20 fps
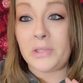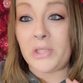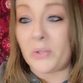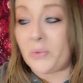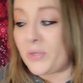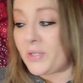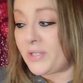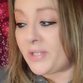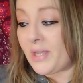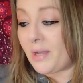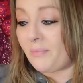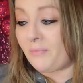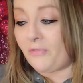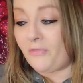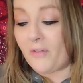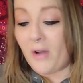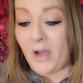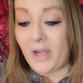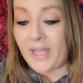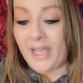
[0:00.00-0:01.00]
doing some
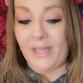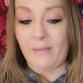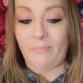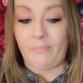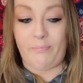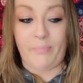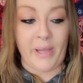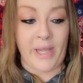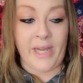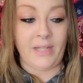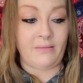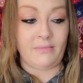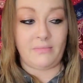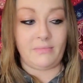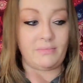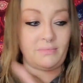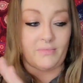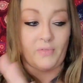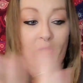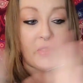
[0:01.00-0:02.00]
funky beat
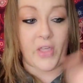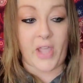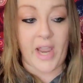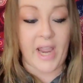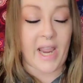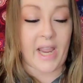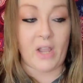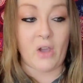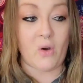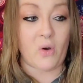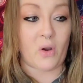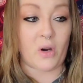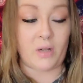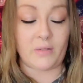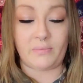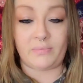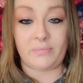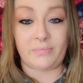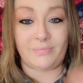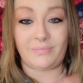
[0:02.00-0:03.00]
thing
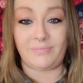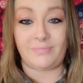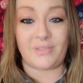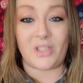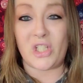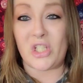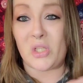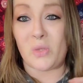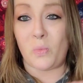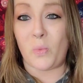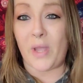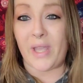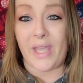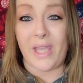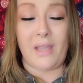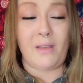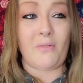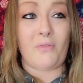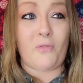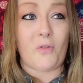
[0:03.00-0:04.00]
or
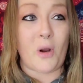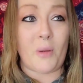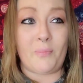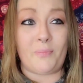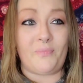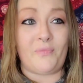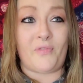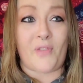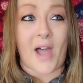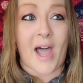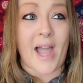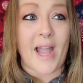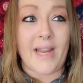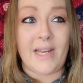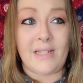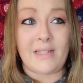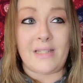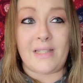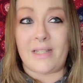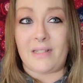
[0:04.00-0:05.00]
swinging from
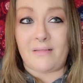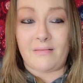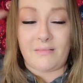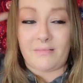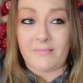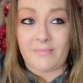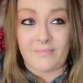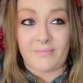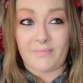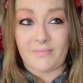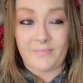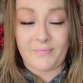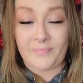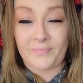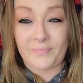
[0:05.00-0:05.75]
vines and